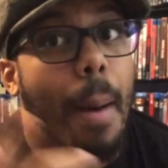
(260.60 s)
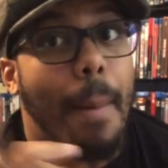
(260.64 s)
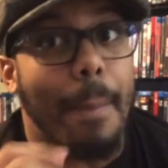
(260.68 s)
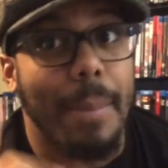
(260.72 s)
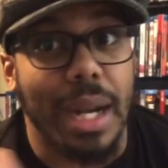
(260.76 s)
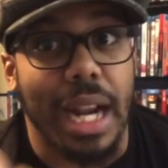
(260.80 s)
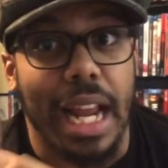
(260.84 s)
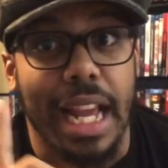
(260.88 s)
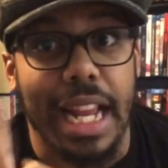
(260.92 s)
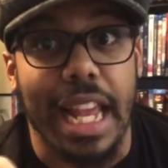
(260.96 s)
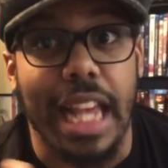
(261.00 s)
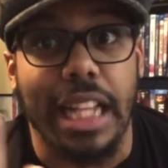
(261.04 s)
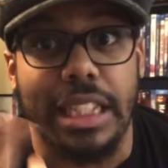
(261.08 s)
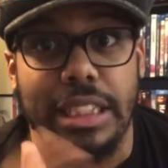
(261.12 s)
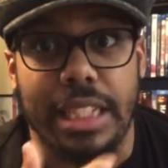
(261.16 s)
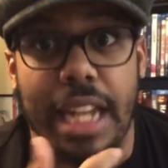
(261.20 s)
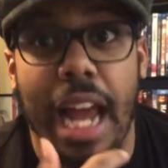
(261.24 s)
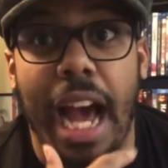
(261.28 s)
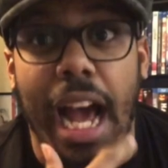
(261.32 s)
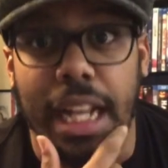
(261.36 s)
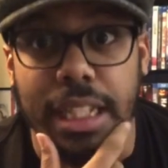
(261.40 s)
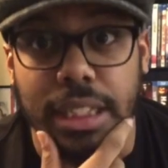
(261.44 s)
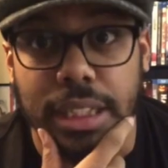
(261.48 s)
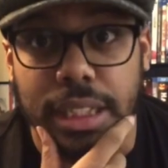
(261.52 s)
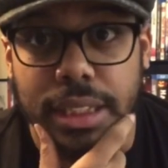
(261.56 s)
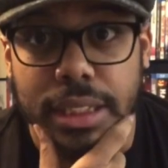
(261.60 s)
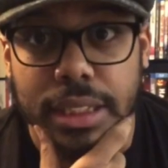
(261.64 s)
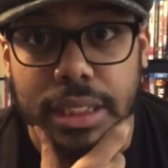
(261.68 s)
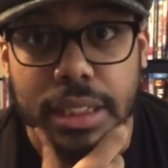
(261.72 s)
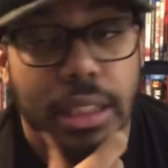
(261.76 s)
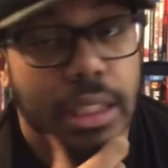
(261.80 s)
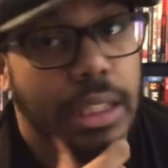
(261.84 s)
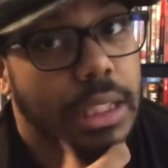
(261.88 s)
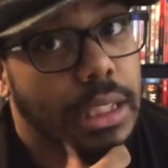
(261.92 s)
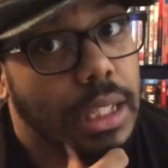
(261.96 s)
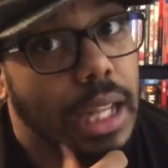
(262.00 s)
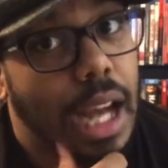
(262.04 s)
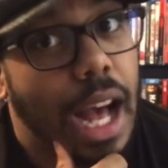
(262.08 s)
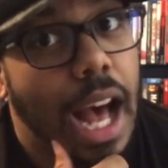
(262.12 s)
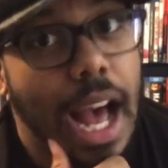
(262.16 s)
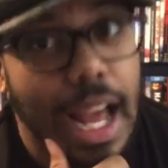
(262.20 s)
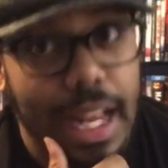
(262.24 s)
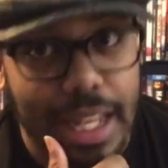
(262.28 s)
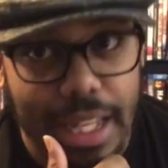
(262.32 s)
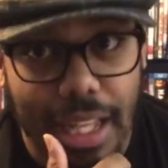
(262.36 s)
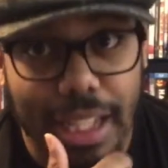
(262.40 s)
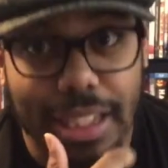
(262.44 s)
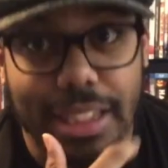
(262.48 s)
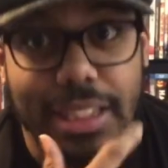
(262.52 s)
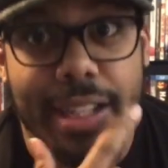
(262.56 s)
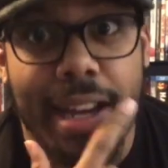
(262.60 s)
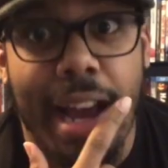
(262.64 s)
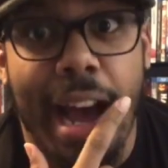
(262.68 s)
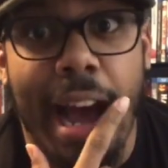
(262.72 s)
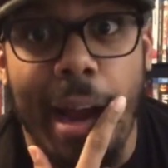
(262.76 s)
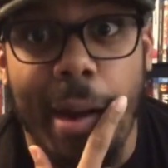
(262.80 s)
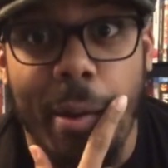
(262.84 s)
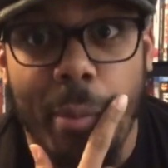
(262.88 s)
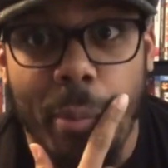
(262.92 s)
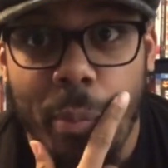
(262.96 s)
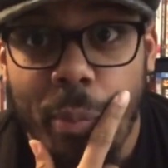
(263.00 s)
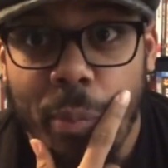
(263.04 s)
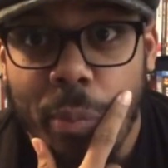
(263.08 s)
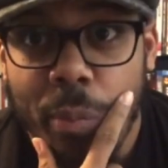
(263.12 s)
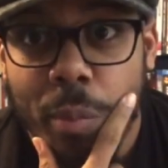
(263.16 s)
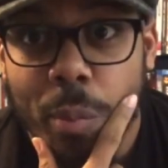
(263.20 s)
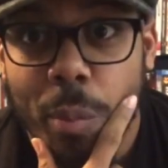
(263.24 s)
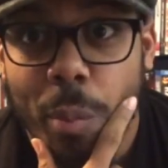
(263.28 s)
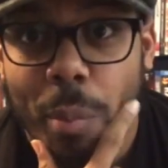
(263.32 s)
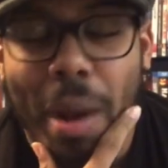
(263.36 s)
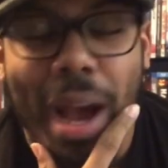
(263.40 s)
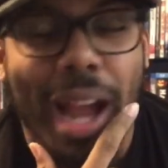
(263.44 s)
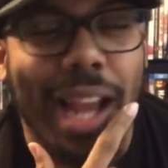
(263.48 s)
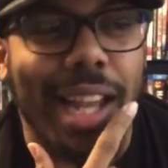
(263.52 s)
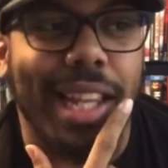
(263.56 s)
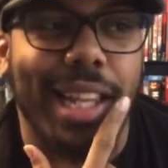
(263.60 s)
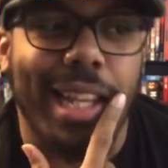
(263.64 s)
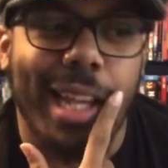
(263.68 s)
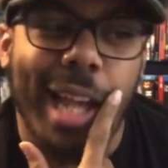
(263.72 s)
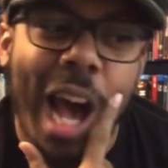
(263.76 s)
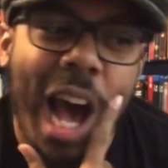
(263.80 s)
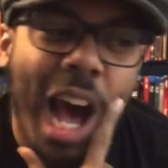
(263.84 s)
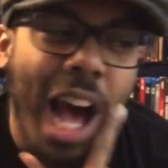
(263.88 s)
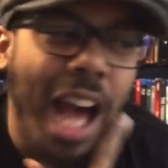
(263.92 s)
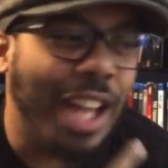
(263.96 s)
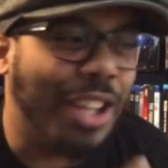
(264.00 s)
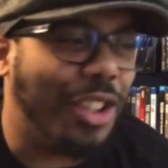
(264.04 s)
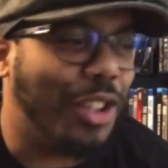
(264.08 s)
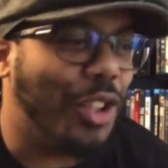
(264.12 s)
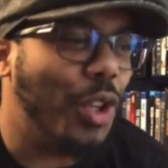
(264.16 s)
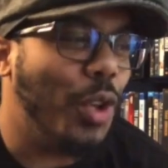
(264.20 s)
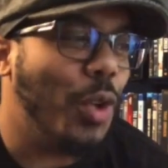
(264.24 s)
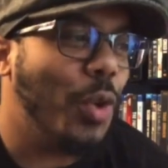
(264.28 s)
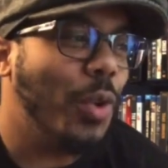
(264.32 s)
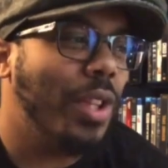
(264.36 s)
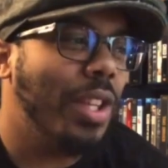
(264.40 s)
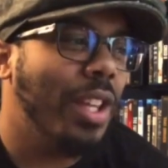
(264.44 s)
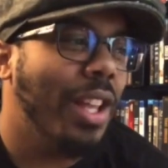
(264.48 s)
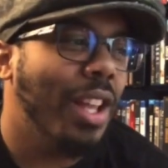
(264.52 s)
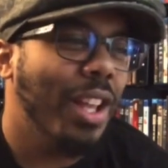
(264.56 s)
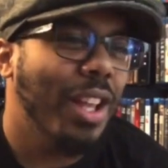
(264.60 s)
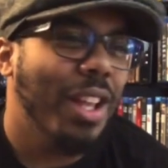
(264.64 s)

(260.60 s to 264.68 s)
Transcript: But I guess not. I guess not. My God, dude.